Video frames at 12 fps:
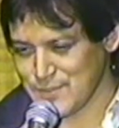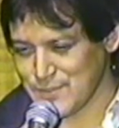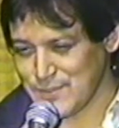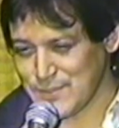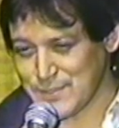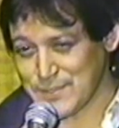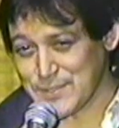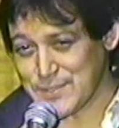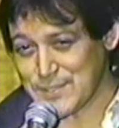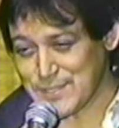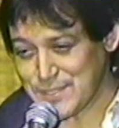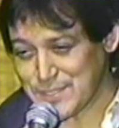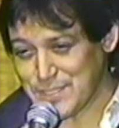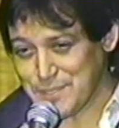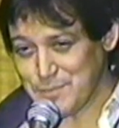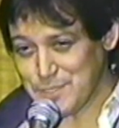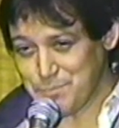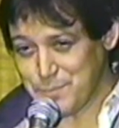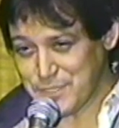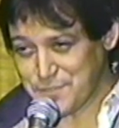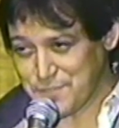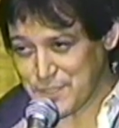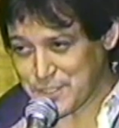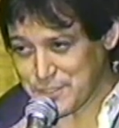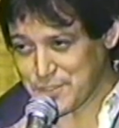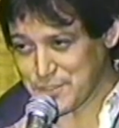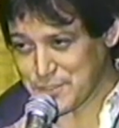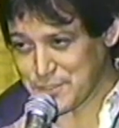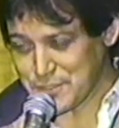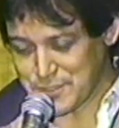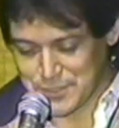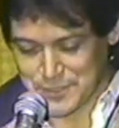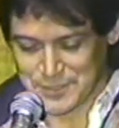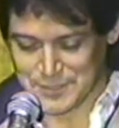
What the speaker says: There's a dog. Give me a big fucking dog.